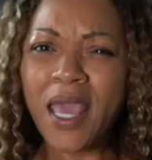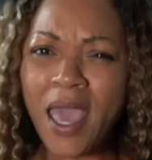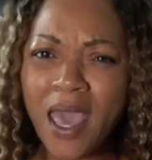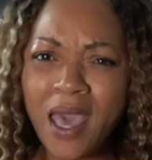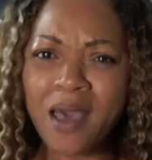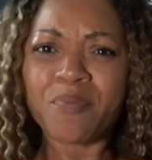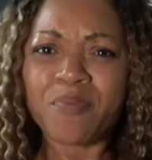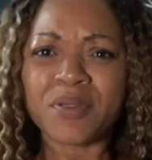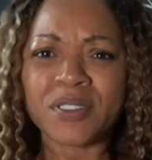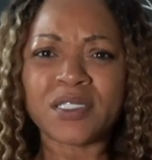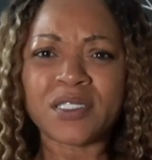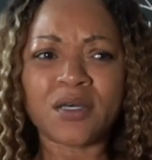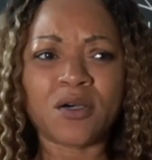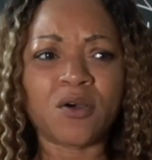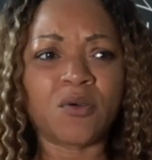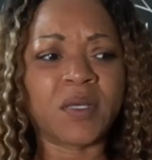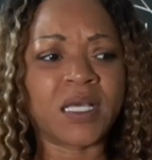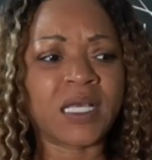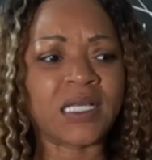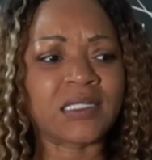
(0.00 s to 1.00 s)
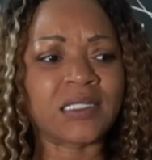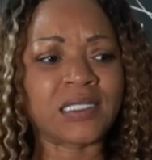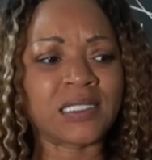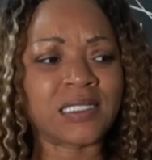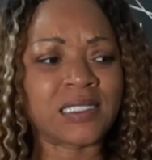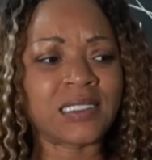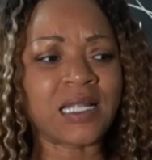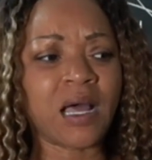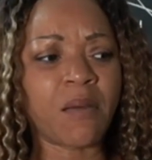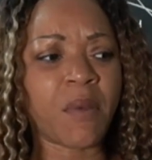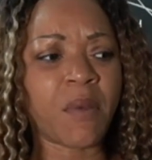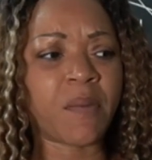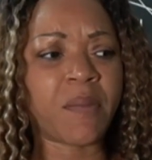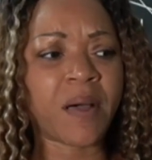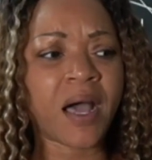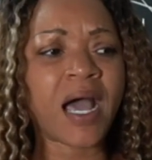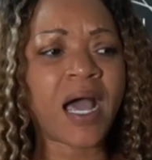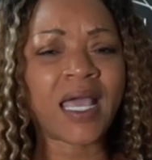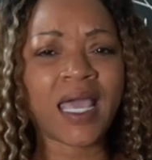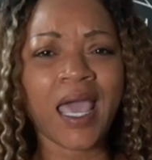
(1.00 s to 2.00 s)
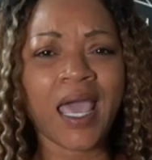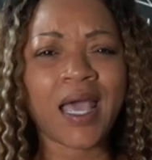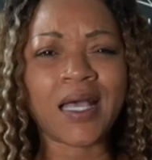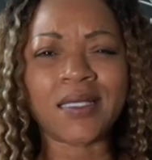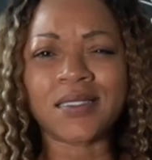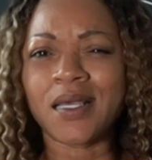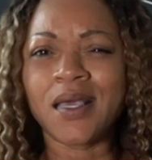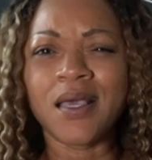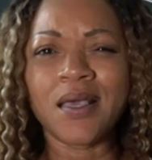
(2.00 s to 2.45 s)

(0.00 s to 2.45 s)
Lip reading: episode because this is not my podcast.